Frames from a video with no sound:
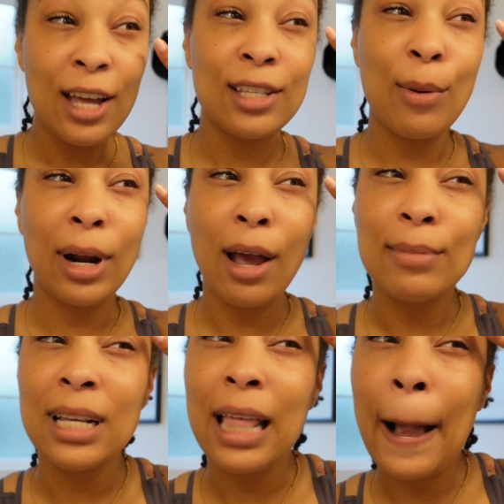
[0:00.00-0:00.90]
so when it
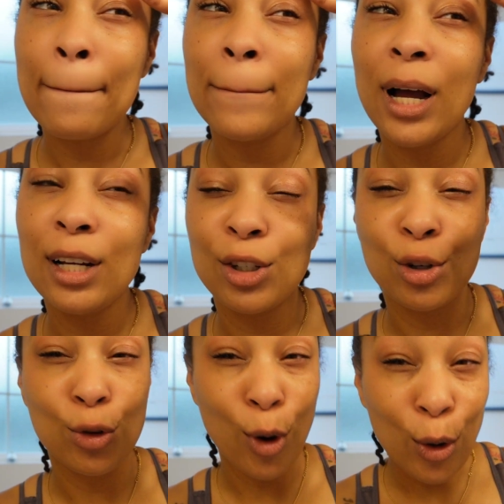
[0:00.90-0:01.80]
comes to like
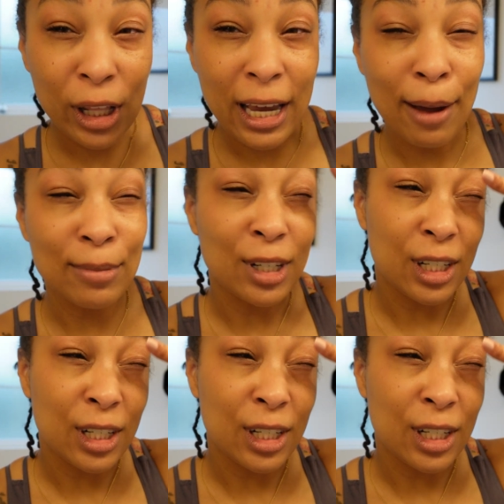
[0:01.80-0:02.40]
petroleum